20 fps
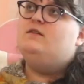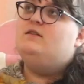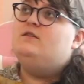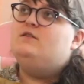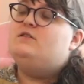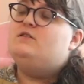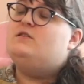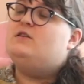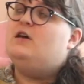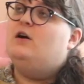
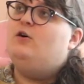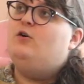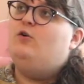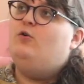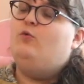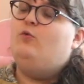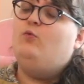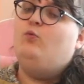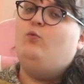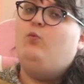
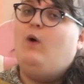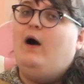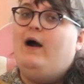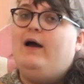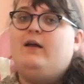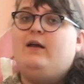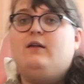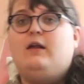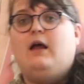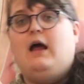So
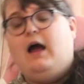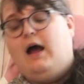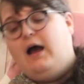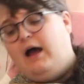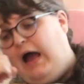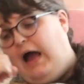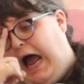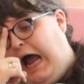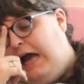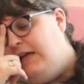what
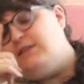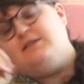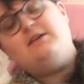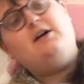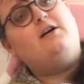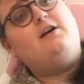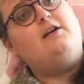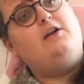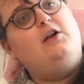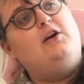I
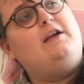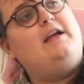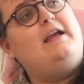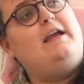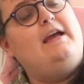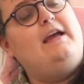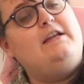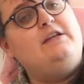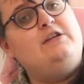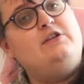started
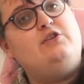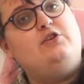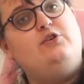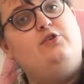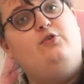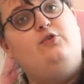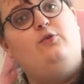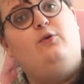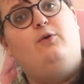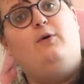looking
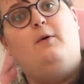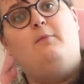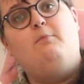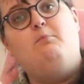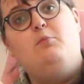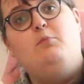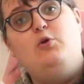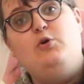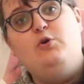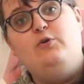into
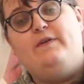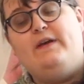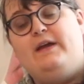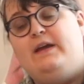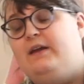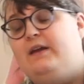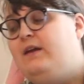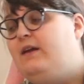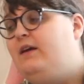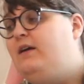
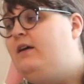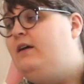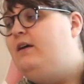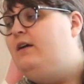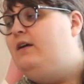moving